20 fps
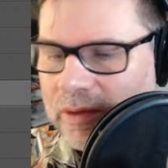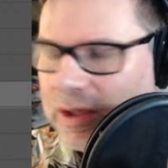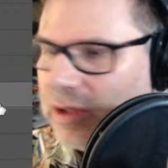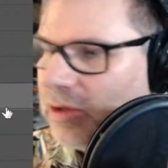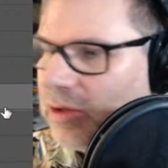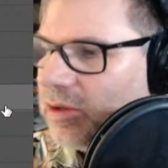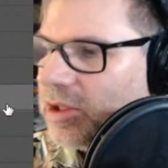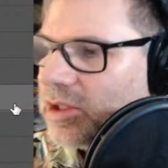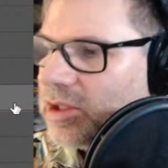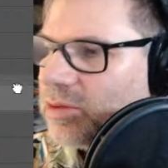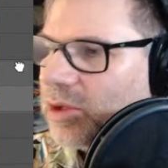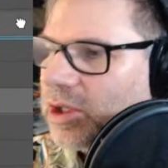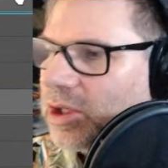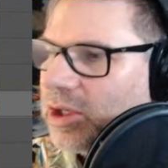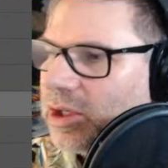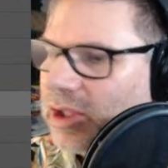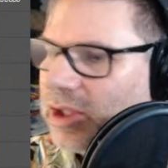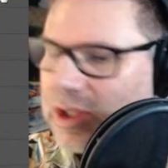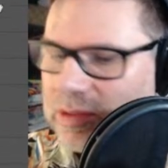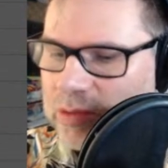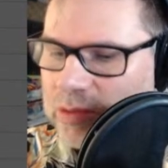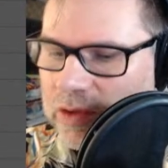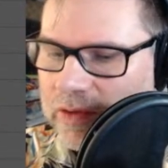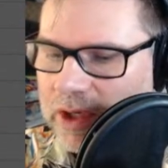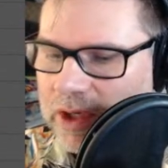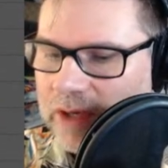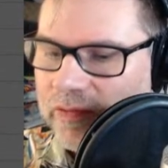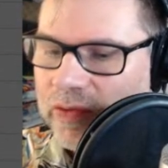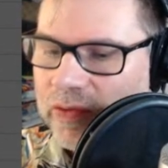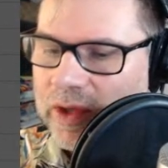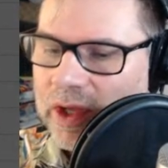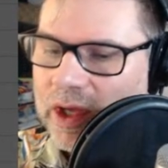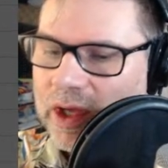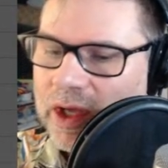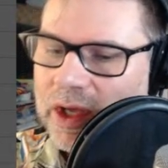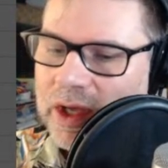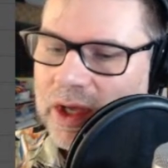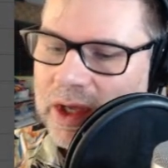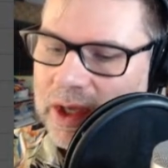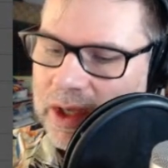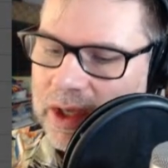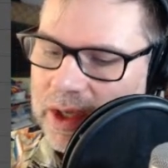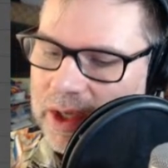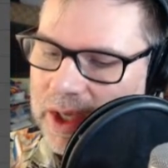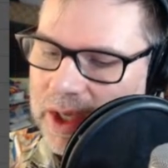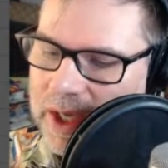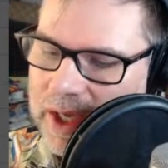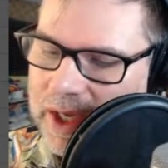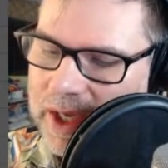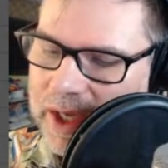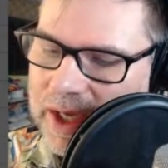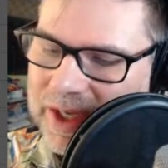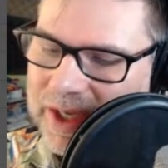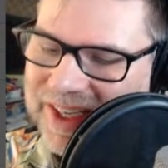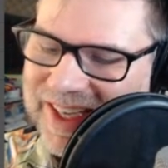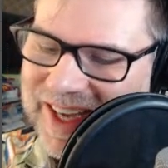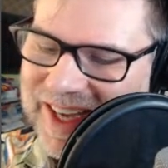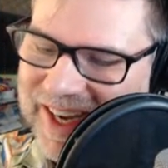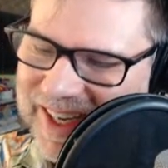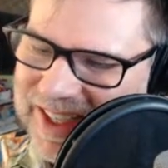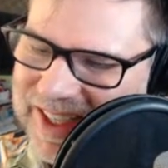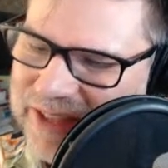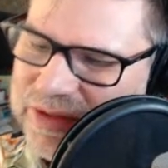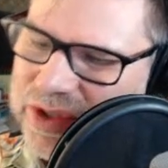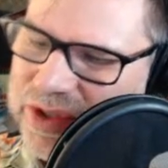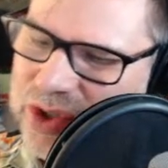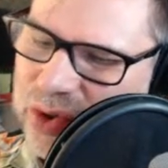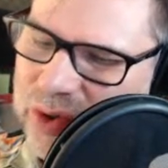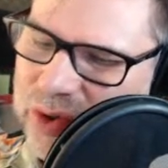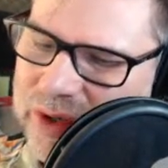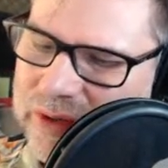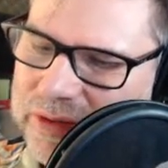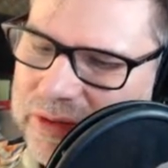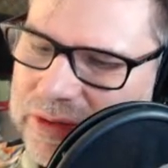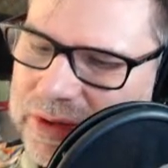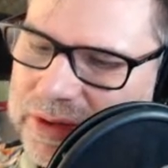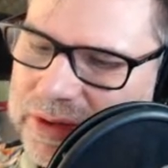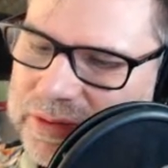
No, this one here. Let's move it up. Kind of, sort of.